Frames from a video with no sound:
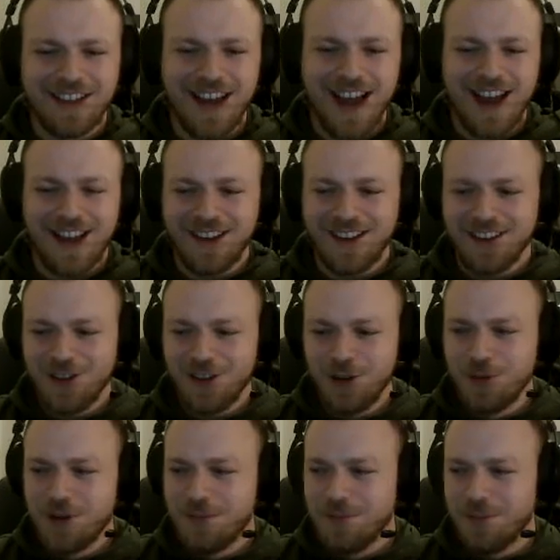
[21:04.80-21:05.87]
today you
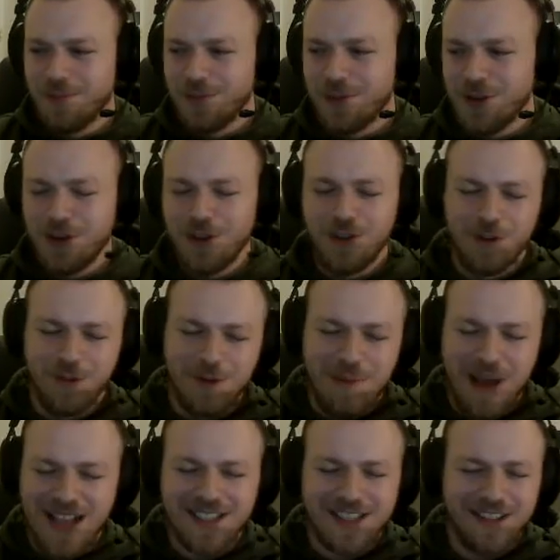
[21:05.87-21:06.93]
would
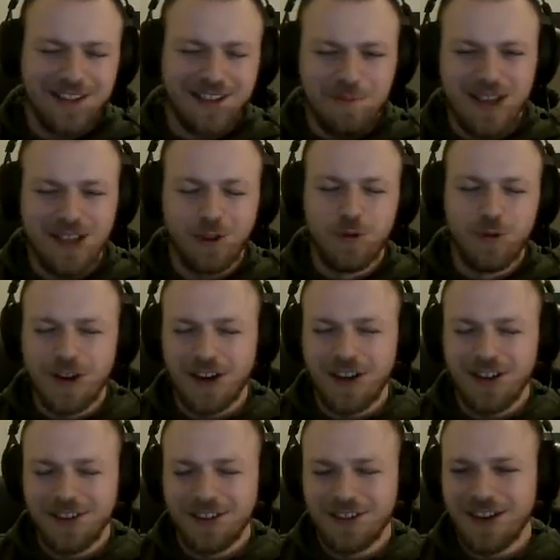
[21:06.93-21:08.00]
basically be
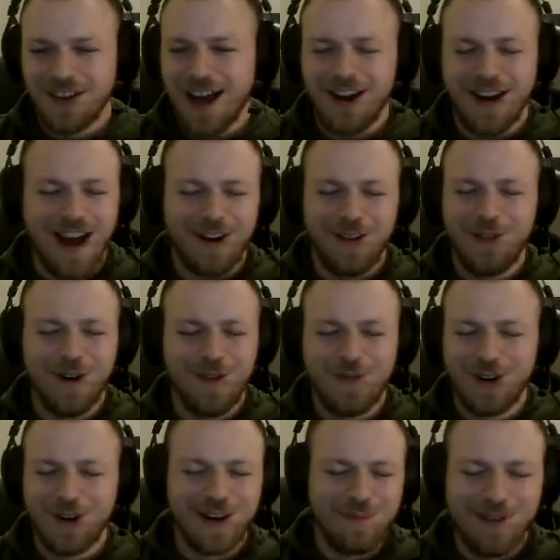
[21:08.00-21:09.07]
Luka. I don't know if
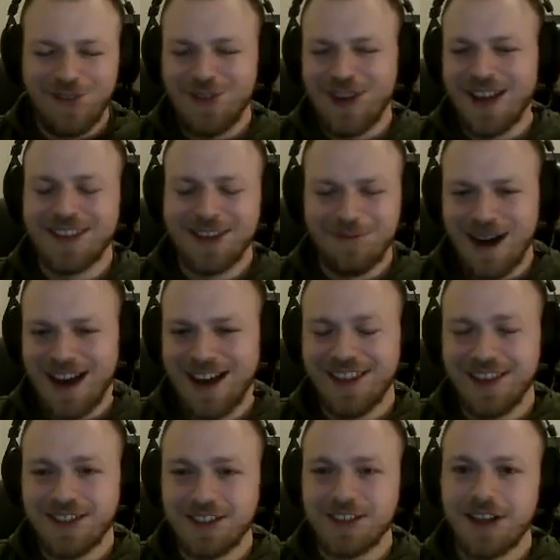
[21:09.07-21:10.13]
you're going to be offended by
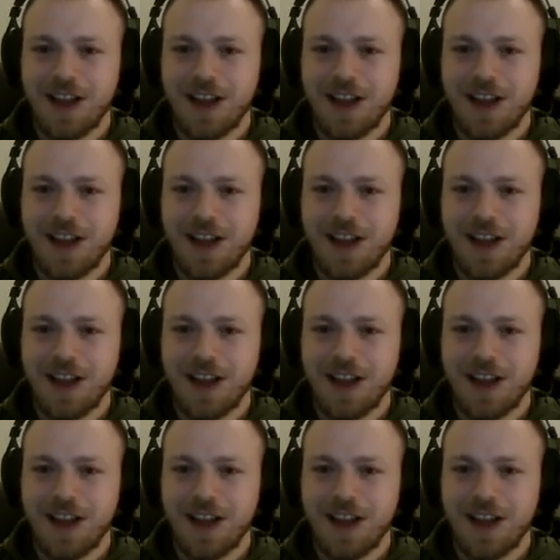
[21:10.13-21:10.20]
this,